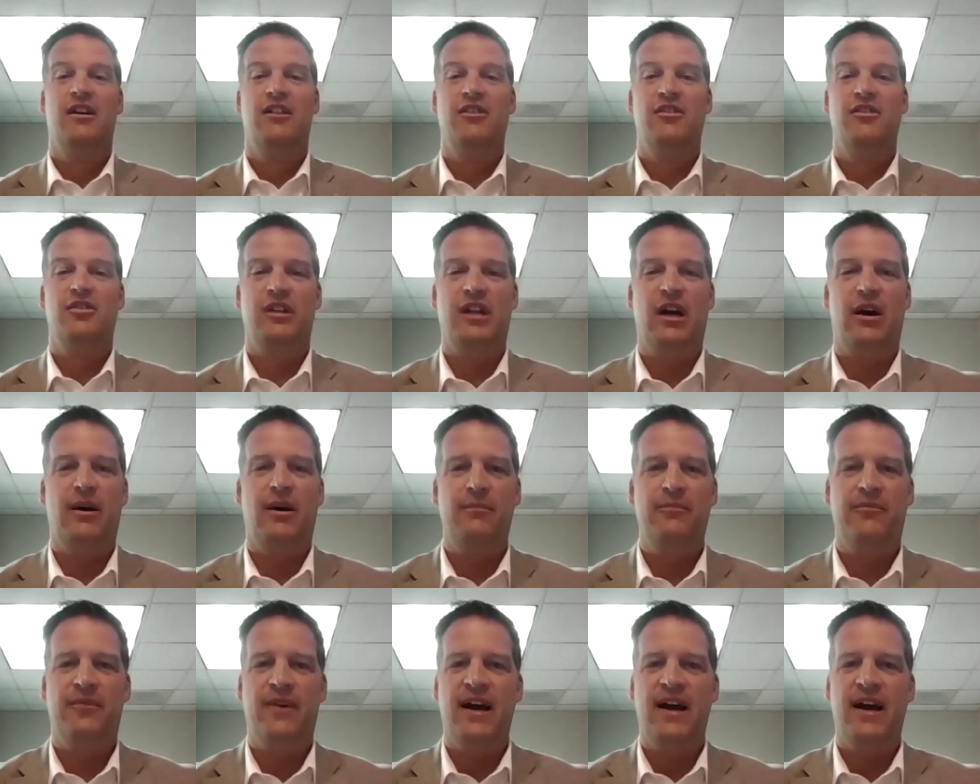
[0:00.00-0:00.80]
So now
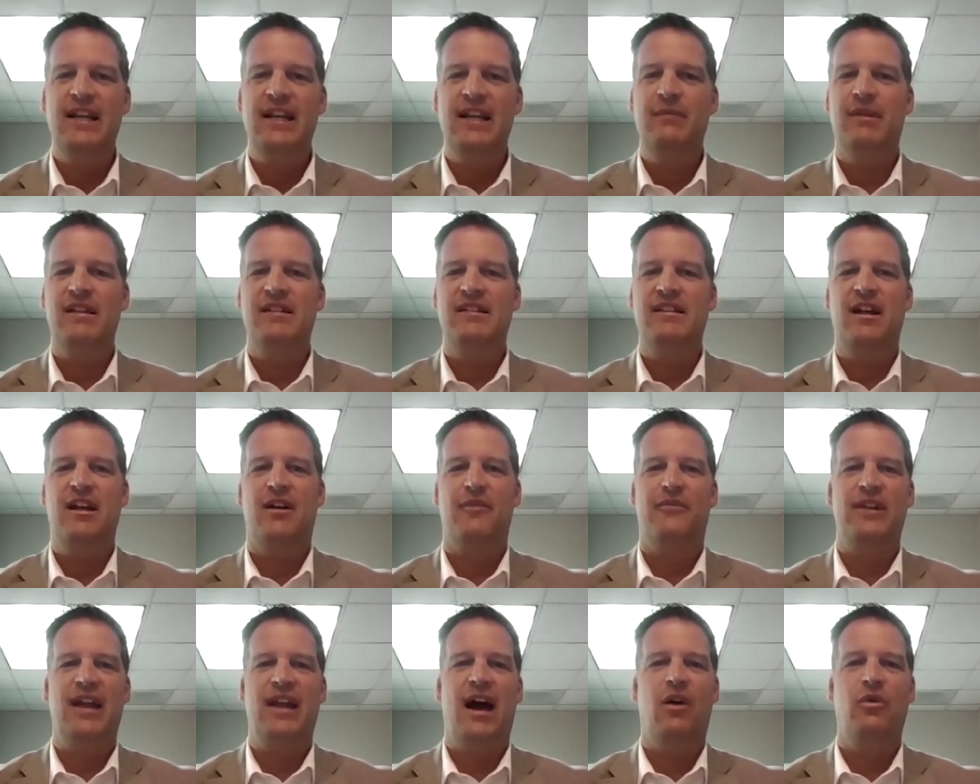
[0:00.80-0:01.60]
I'm finding
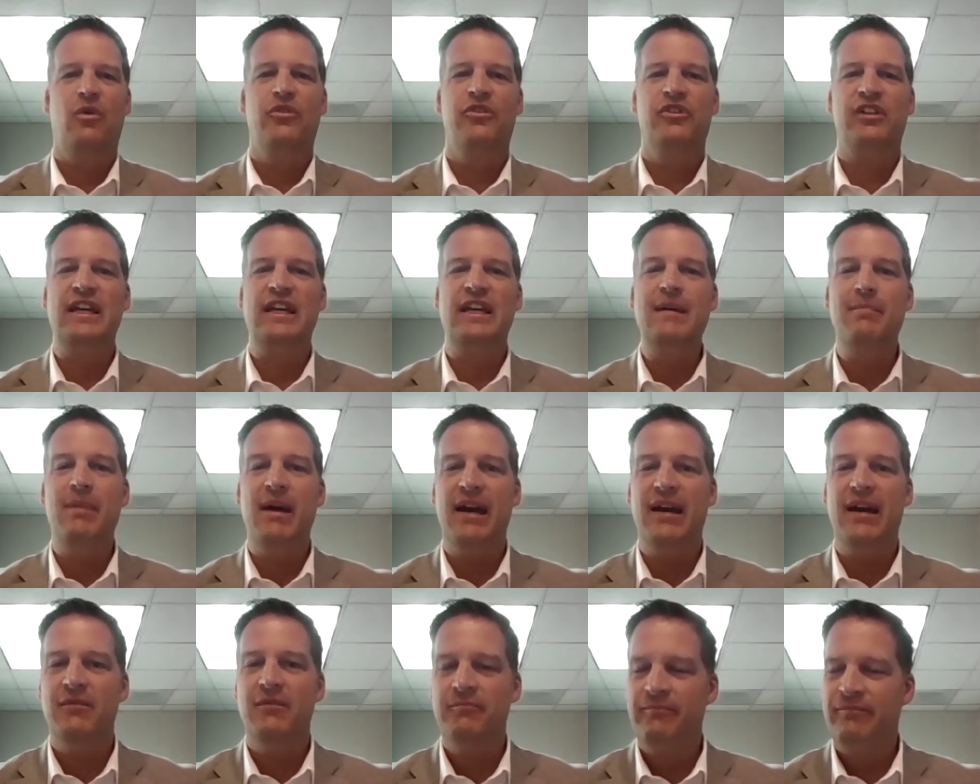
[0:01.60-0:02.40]
myself in
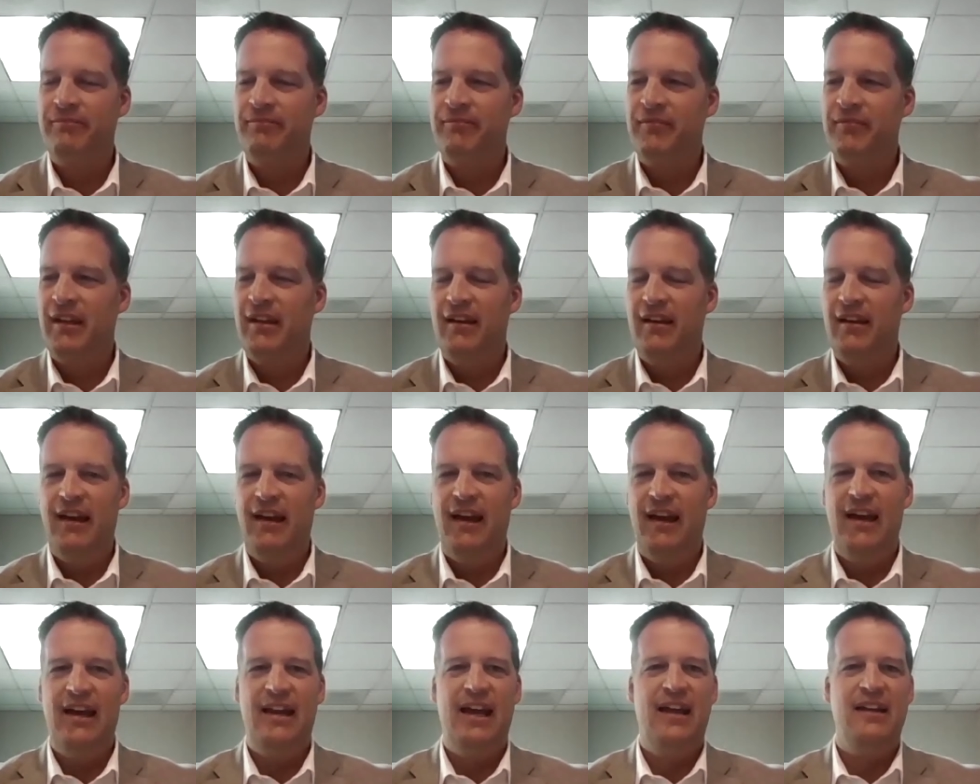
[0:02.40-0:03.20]
housekeeping
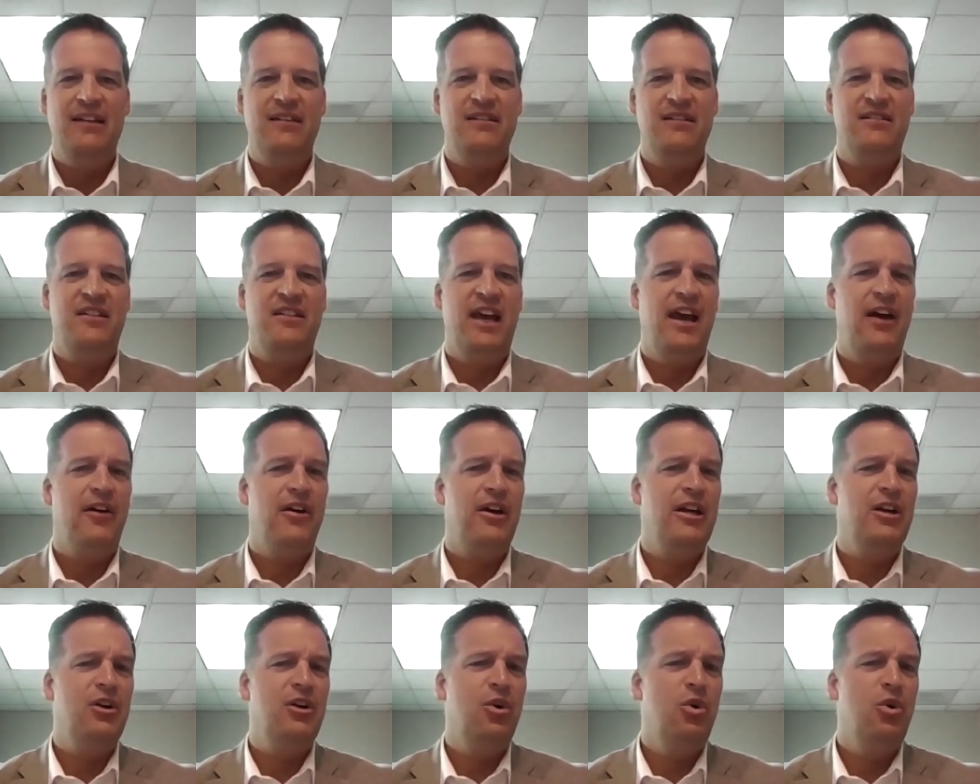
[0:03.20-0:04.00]
and and
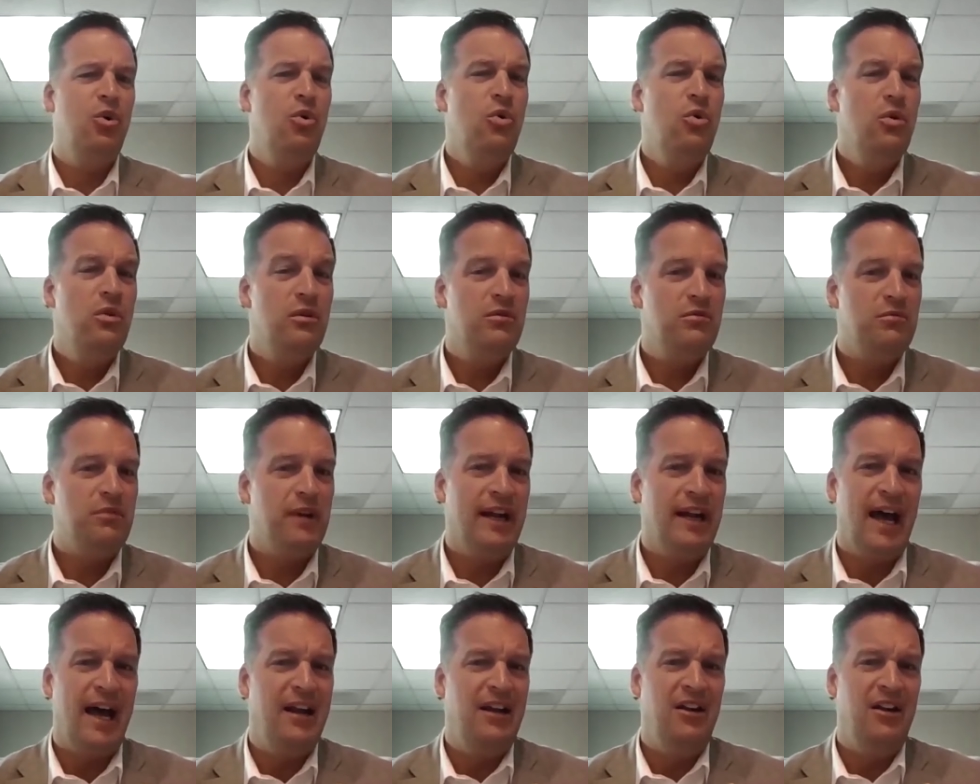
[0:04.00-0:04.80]
Terry who,
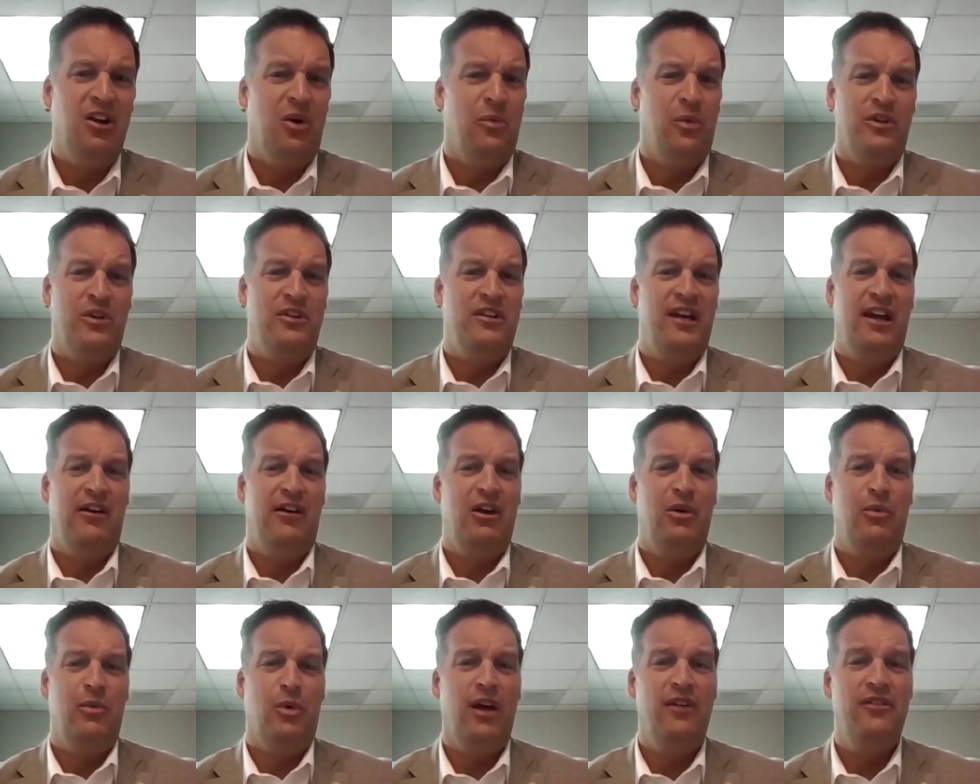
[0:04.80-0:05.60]
right? I didn't know what
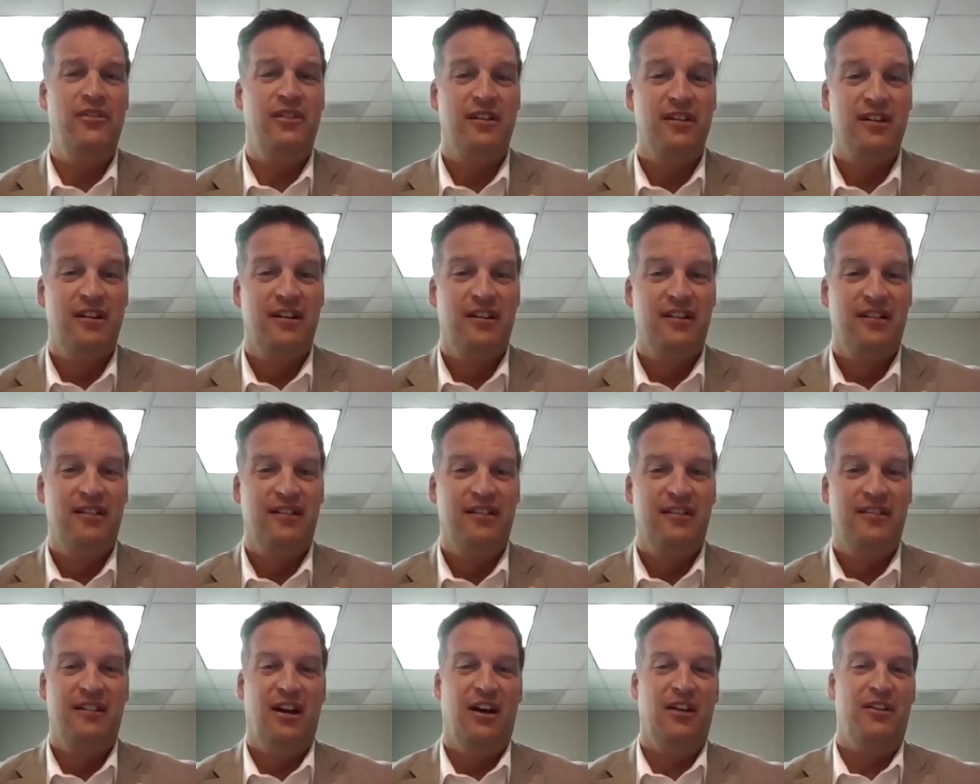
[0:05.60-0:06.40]
Terry was.
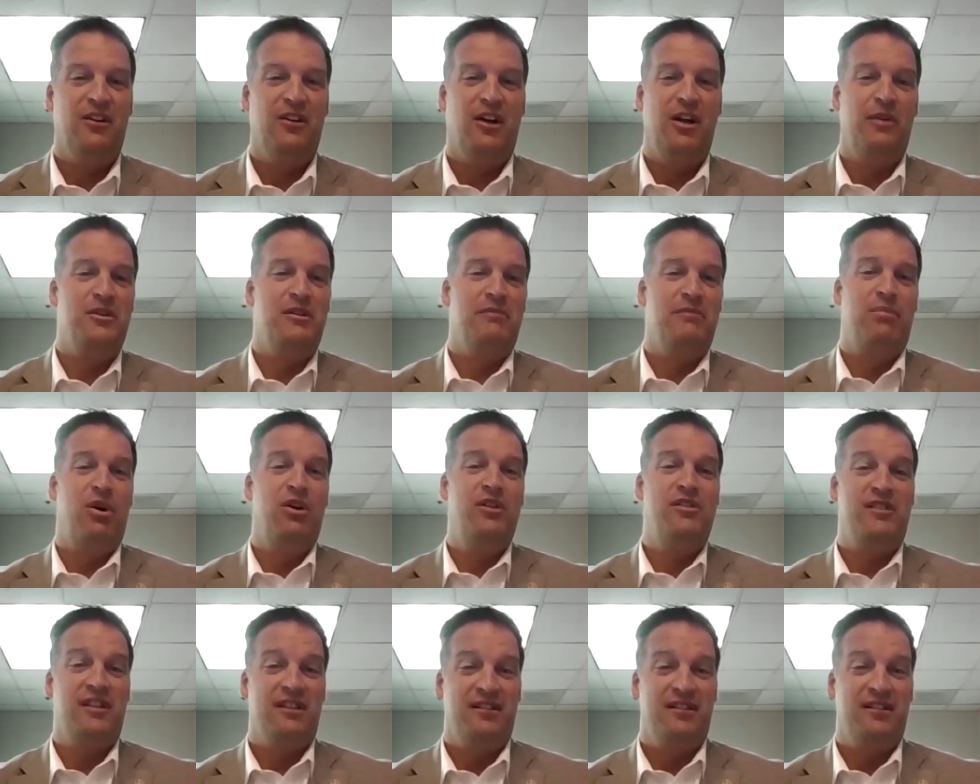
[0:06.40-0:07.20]
You know, I thought it was a
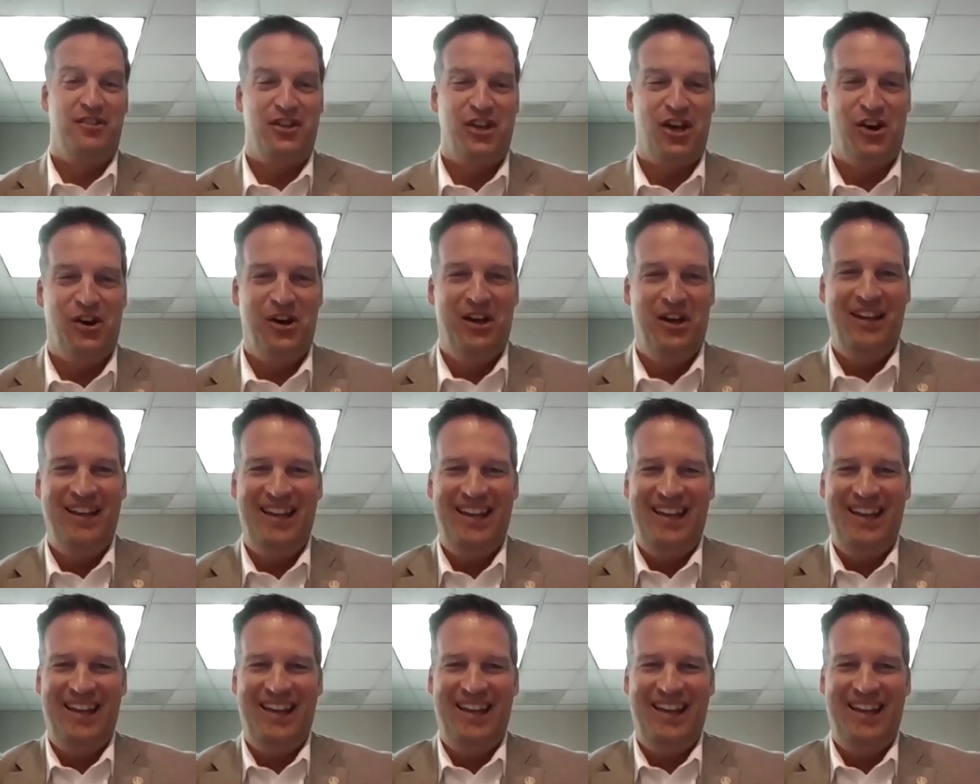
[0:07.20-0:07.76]
person. So